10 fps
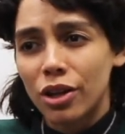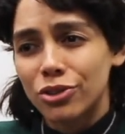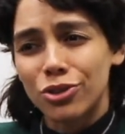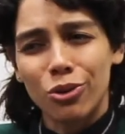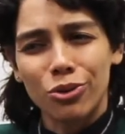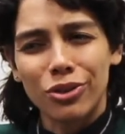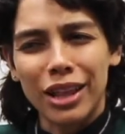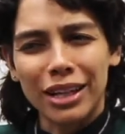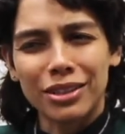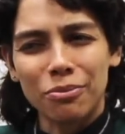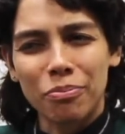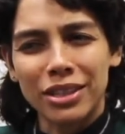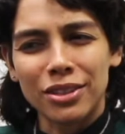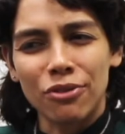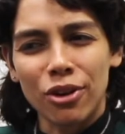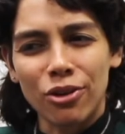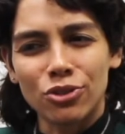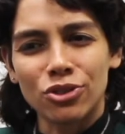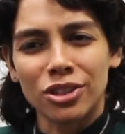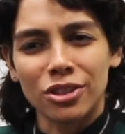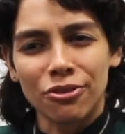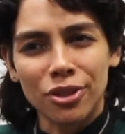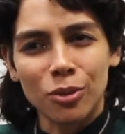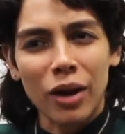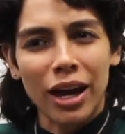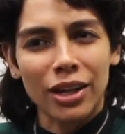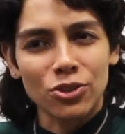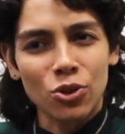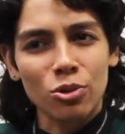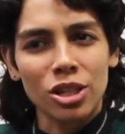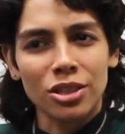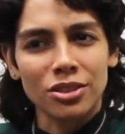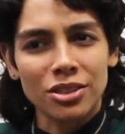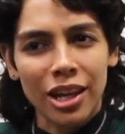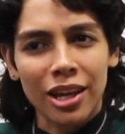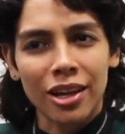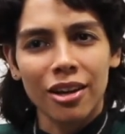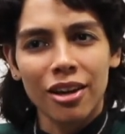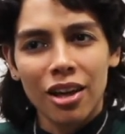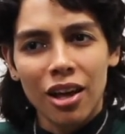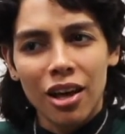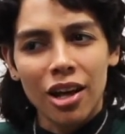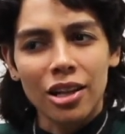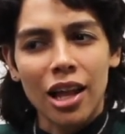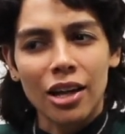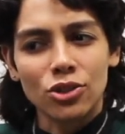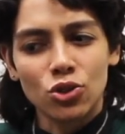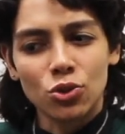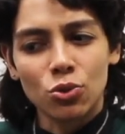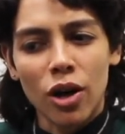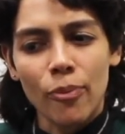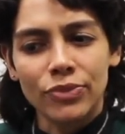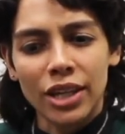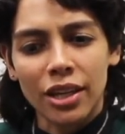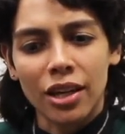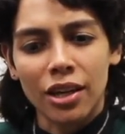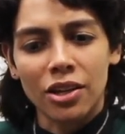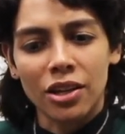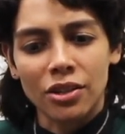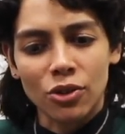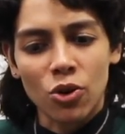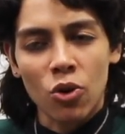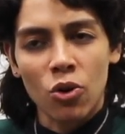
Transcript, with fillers: So that makes it very interesting. The feedback is always like a lot to um, take in and go